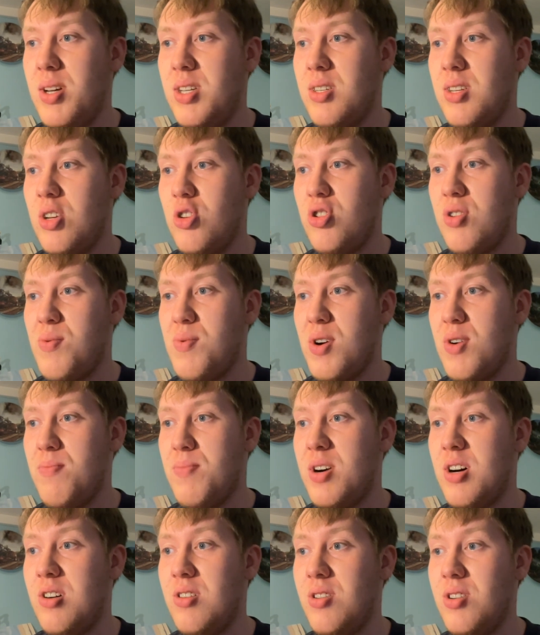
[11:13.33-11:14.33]
Jumaro and
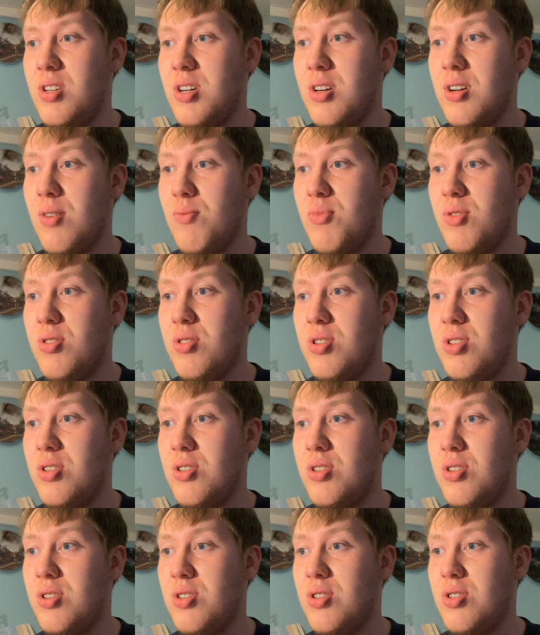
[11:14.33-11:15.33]
Polodok want
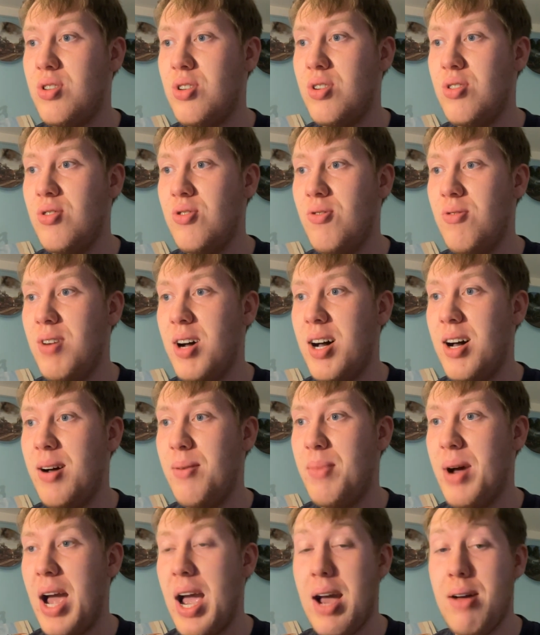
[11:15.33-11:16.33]
to
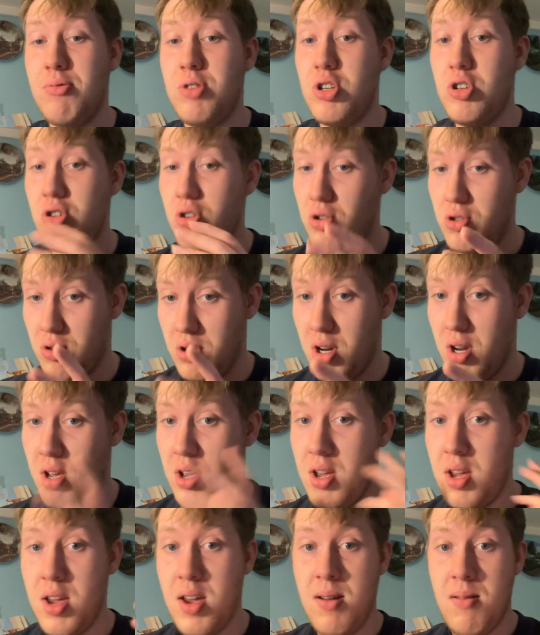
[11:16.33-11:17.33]
have children,
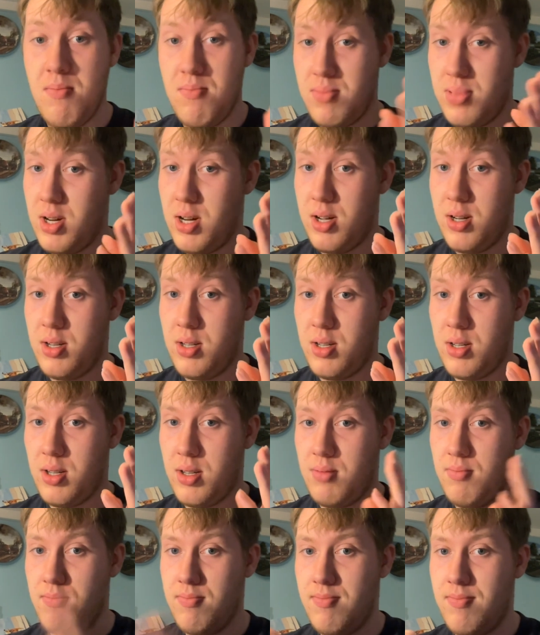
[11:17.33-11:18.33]

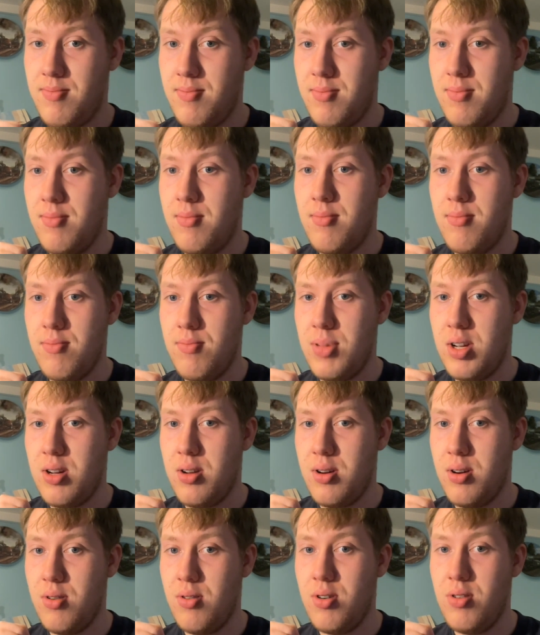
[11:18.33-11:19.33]
but
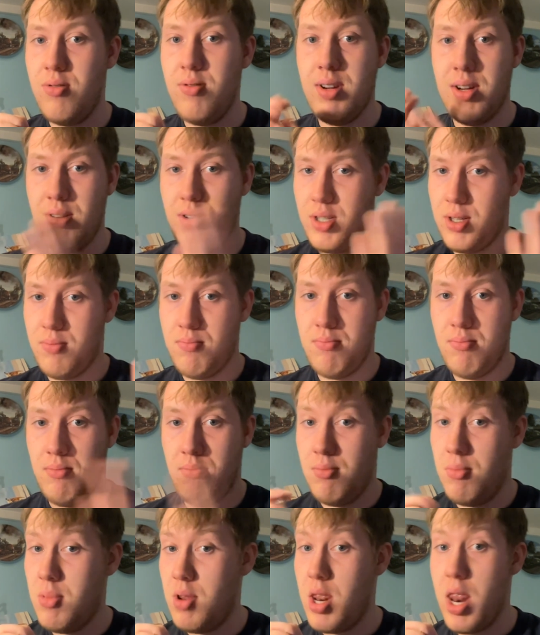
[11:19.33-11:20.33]
her owners,
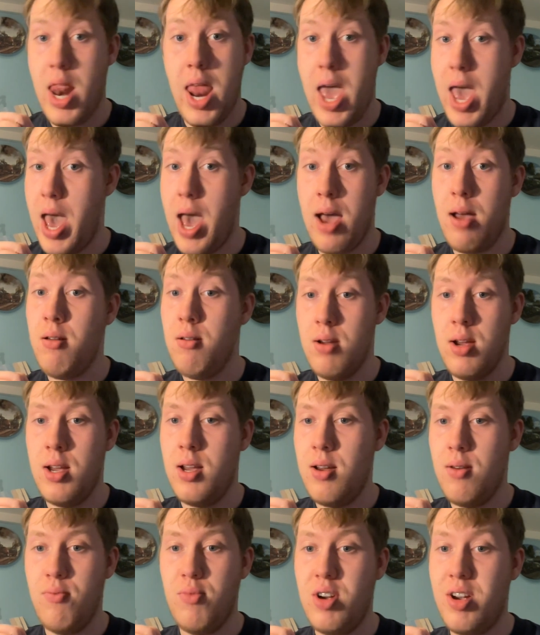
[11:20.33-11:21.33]
nah,
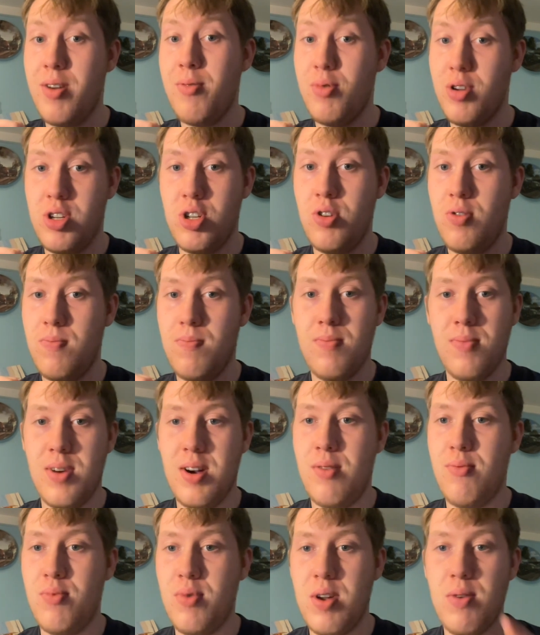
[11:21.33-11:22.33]
we would do.
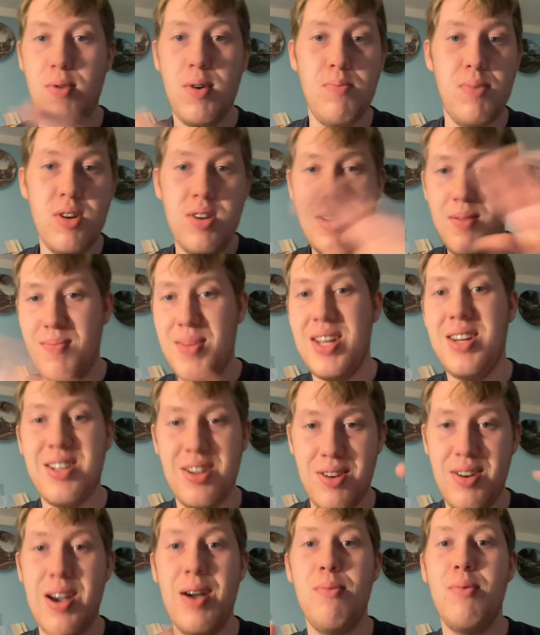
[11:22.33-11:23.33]
We will put them
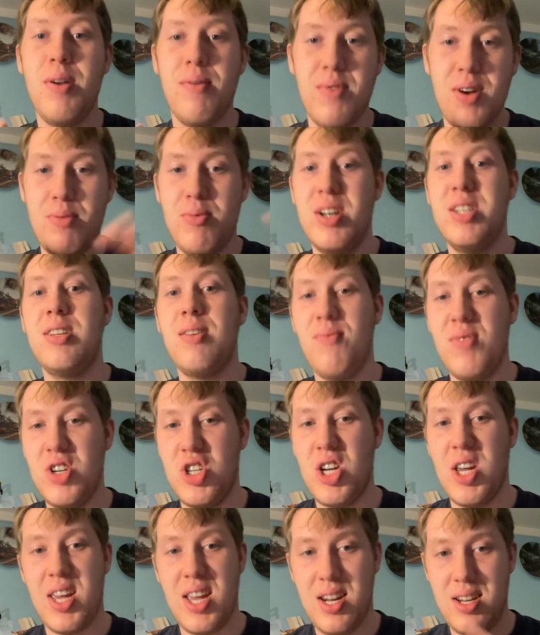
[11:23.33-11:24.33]
in with the rest of the
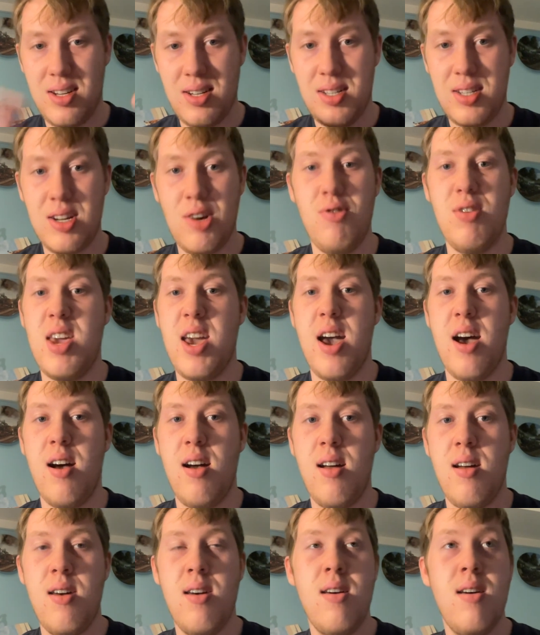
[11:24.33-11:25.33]
chickens. So yeah,
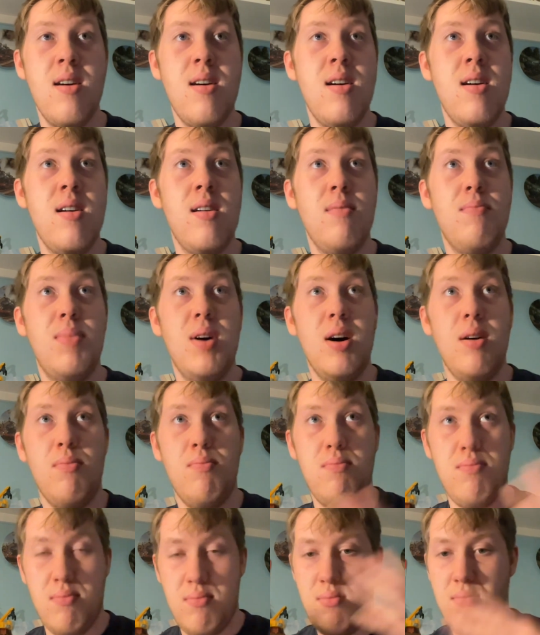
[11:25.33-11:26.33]

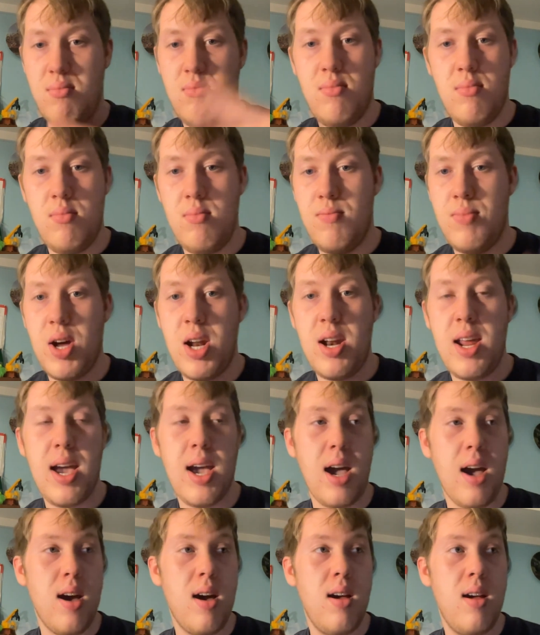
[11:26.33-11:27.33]
but now.